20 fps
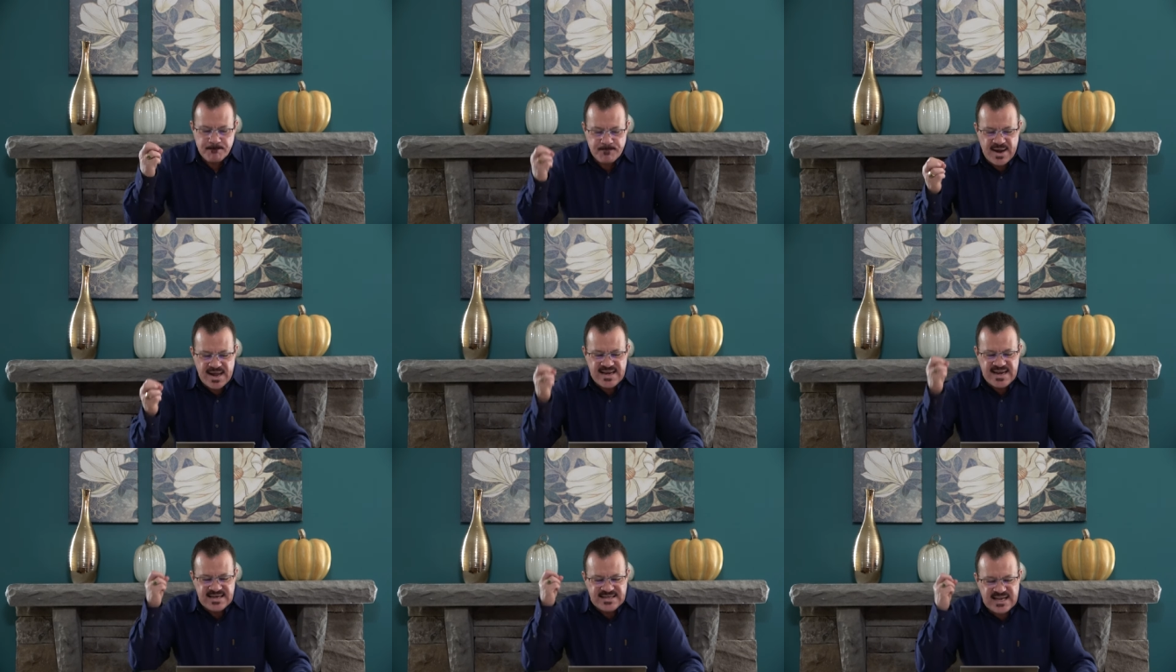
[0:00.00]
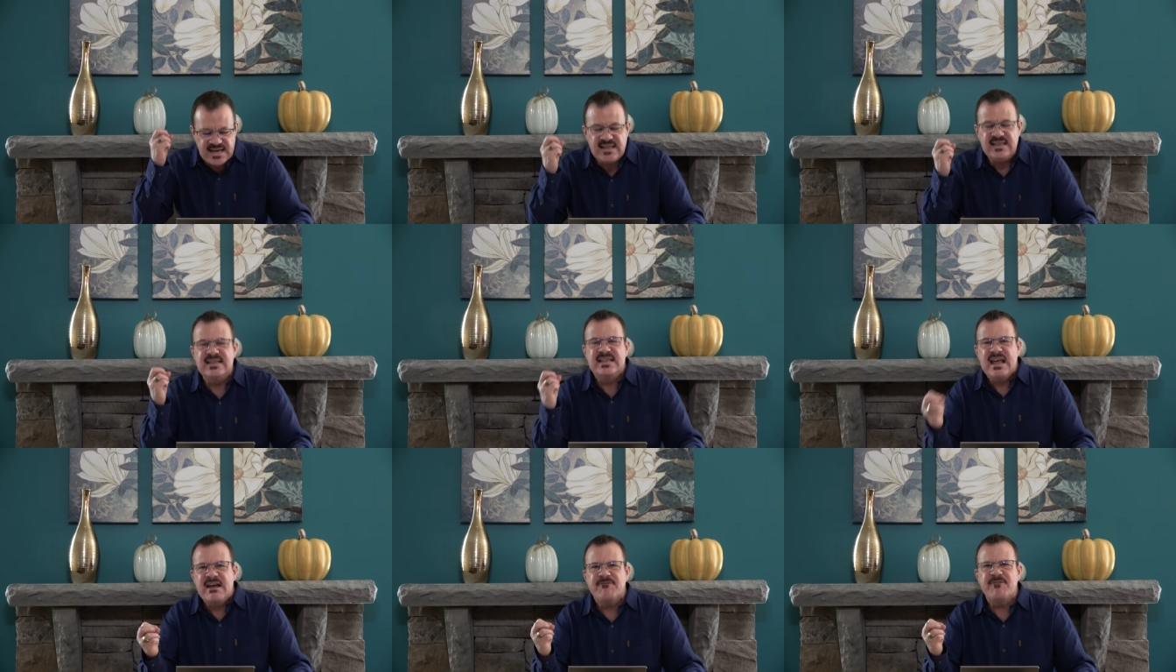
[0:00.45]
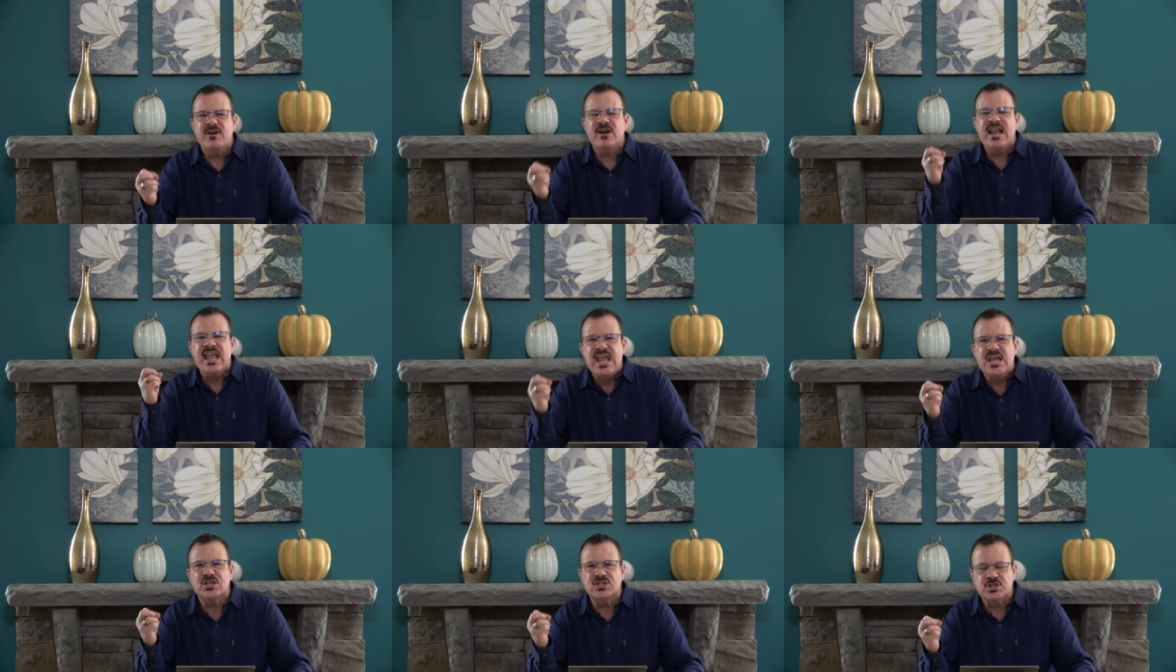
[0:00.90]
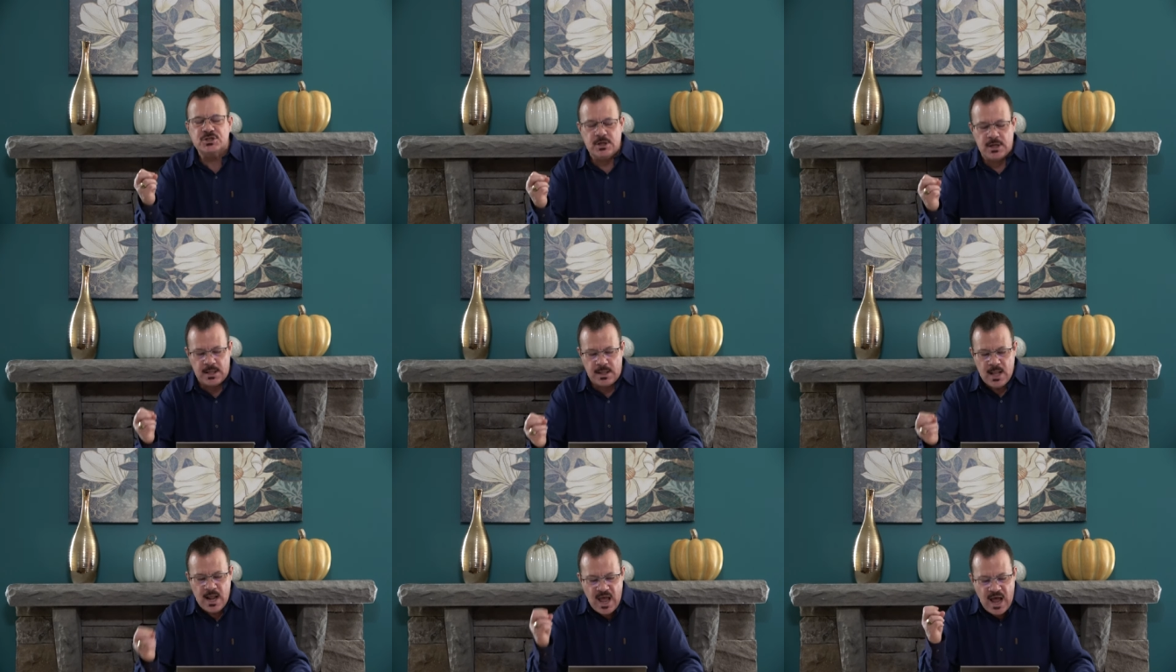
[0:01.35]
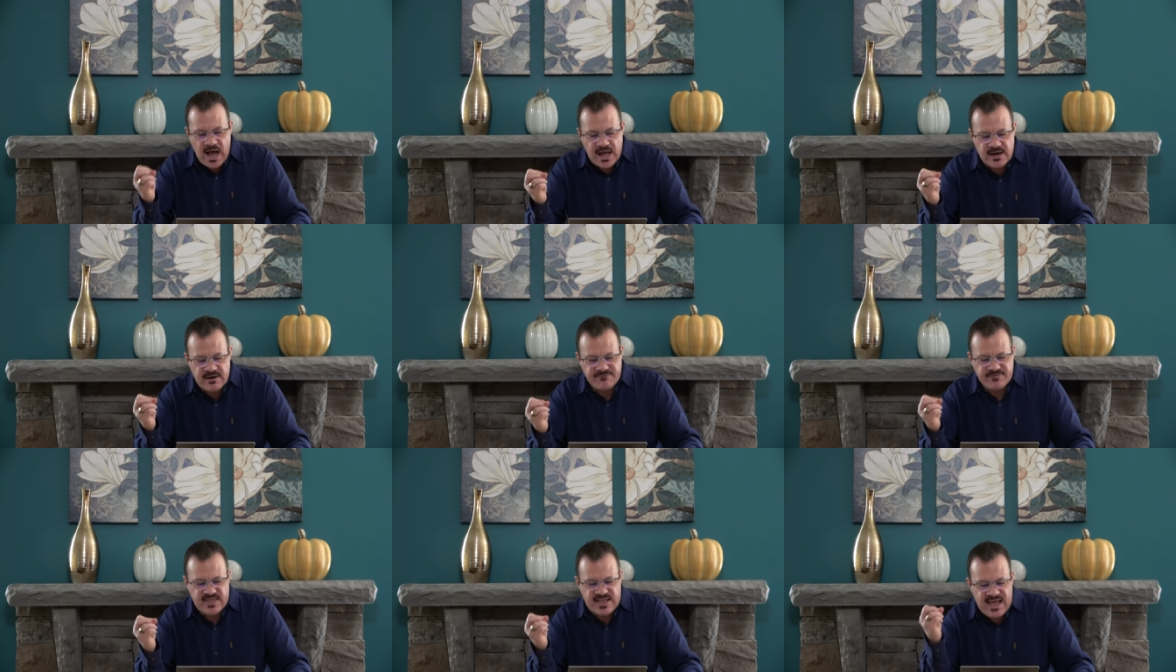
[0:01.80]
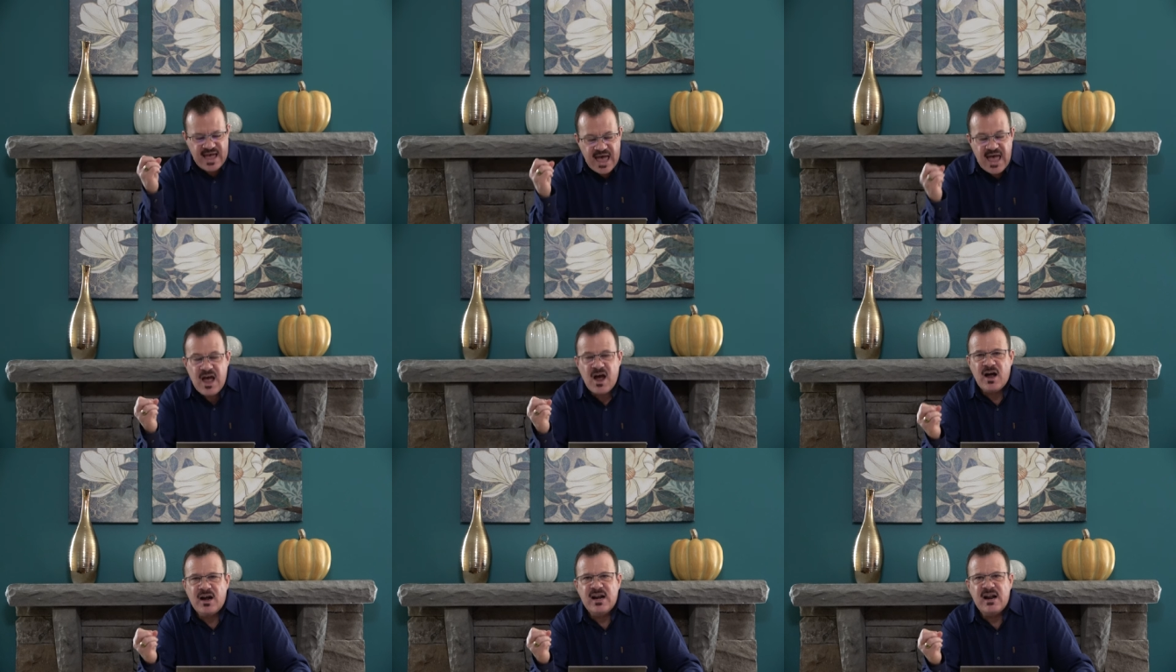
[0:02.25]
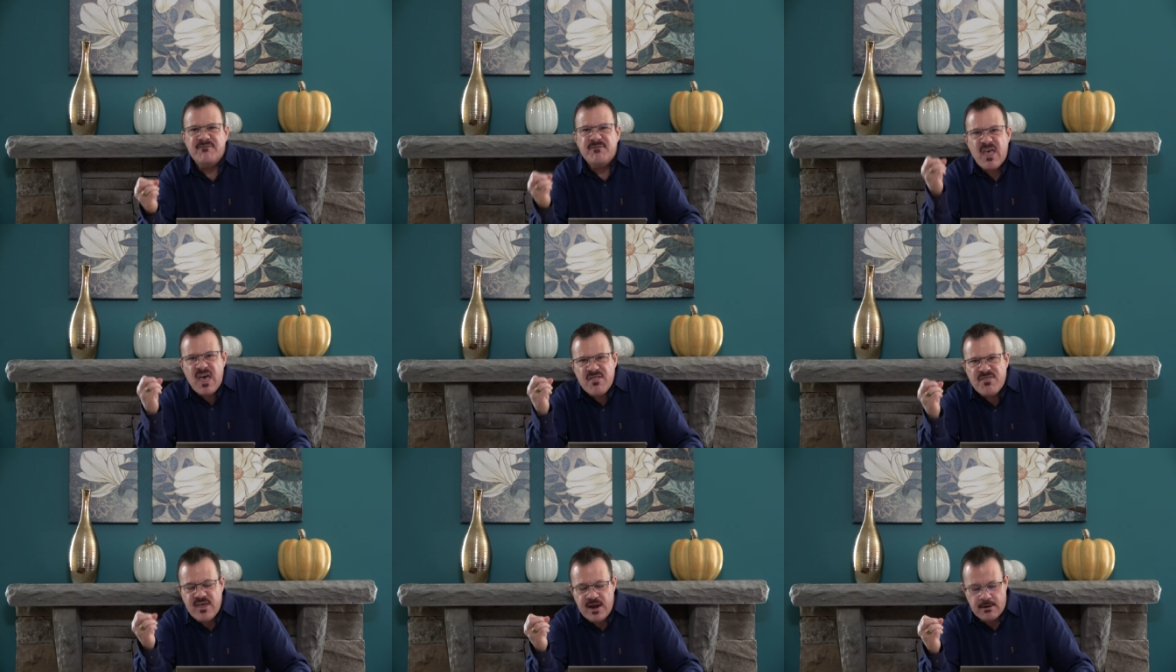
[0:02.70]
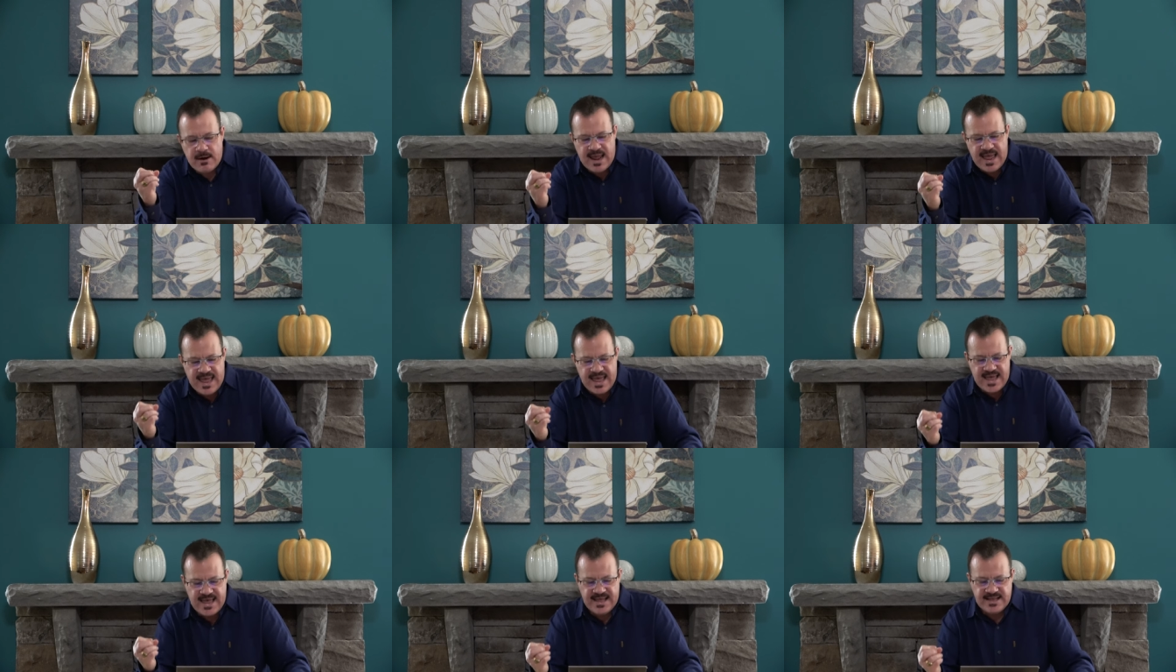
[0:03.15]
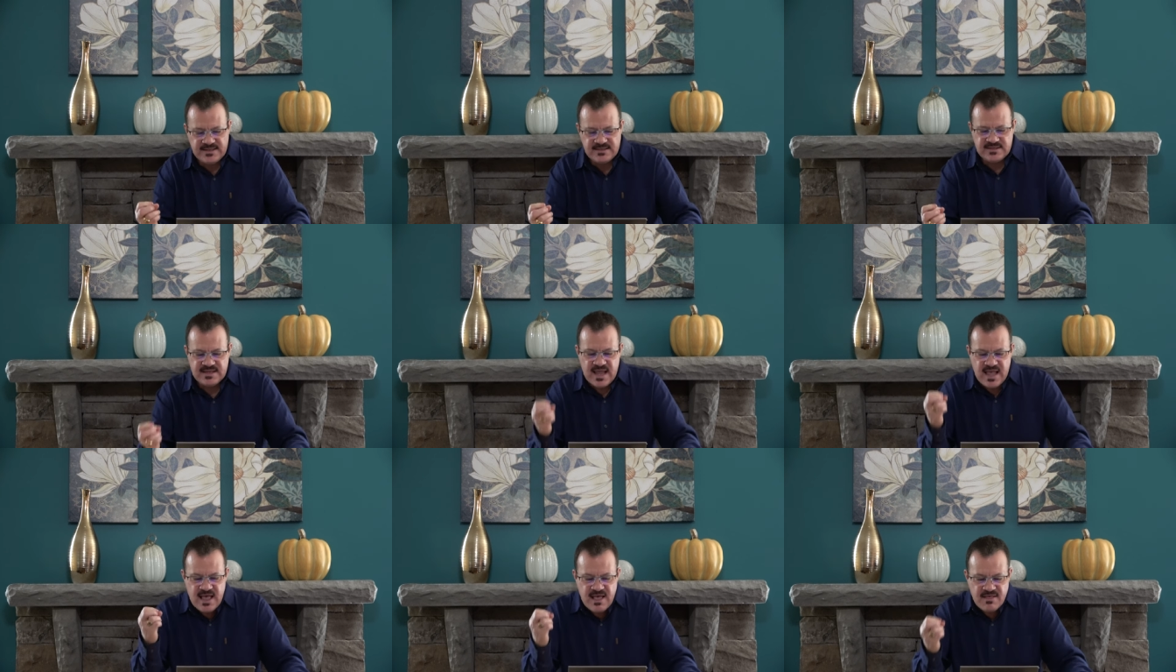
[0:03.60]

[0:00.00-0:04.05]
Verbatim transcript: but he delivered Israel out of, the, out of their hands